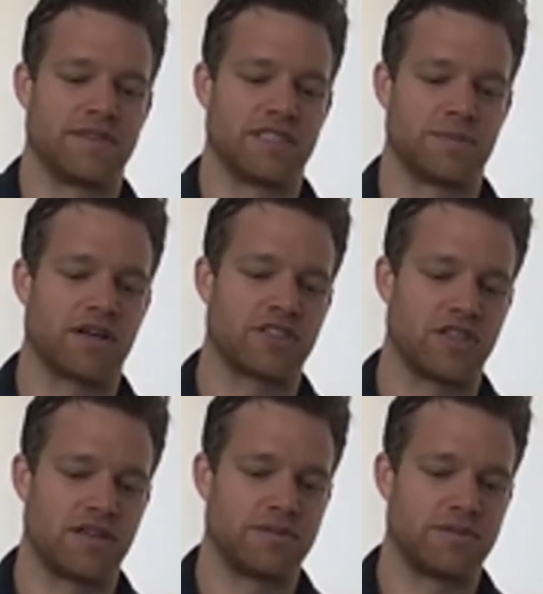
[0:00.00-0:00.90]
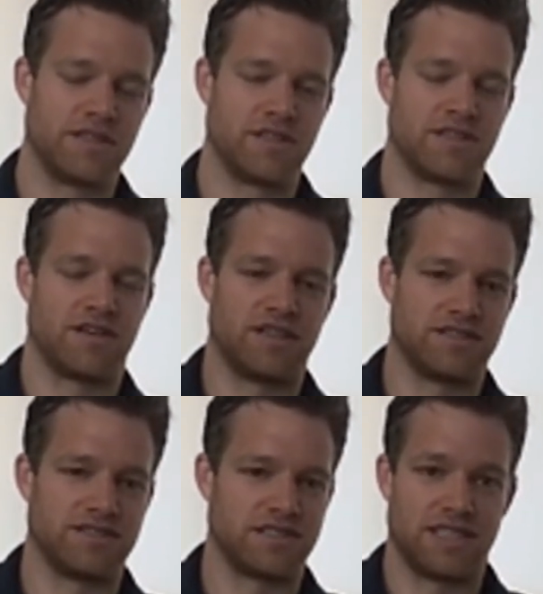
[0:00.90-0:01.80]
a Spark job
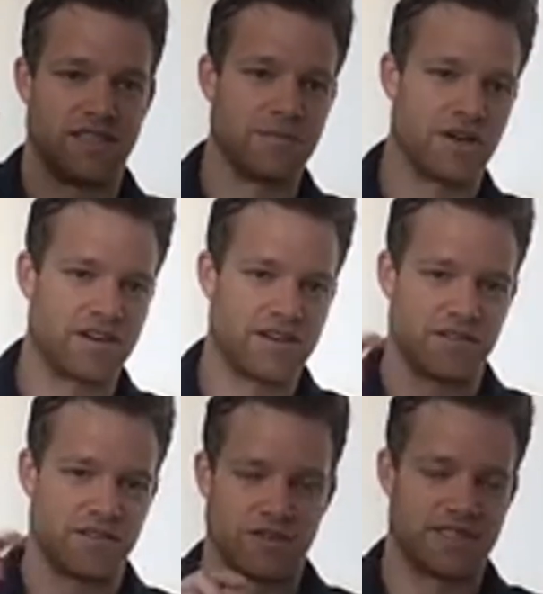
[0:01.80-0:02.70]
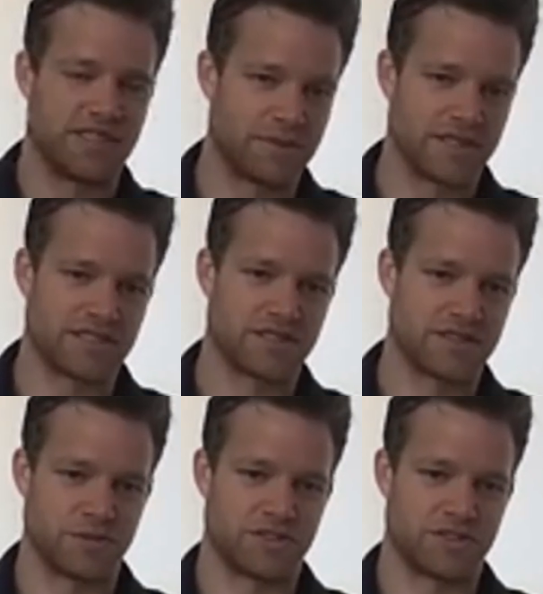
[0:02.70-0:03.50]
on, say, E M R or in Databricks.